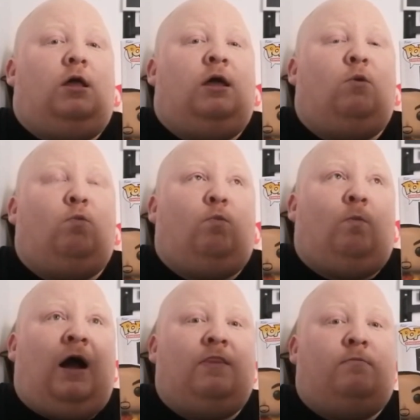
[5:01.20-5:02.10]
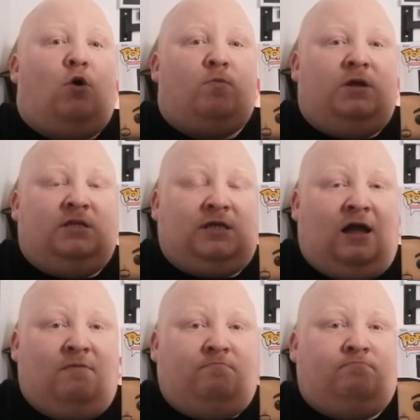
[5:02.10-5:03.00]
At the moment in
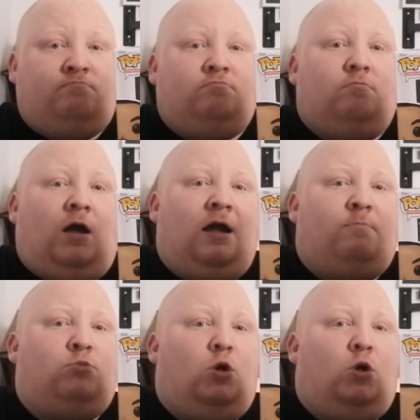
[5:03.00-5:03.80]
time, I am